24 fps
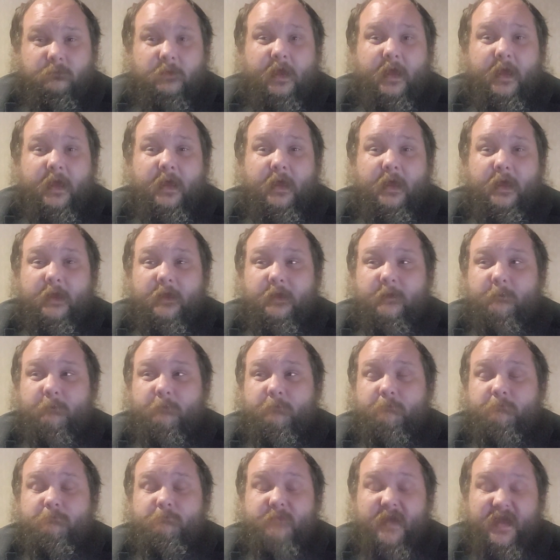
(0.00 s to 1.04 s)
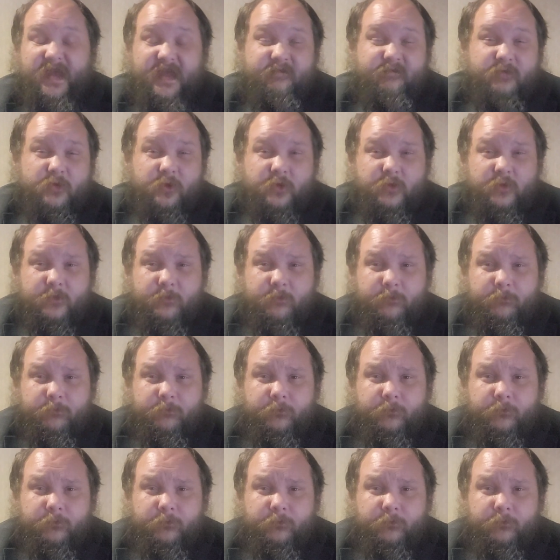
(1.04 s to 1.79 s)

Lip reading: and behaviorism,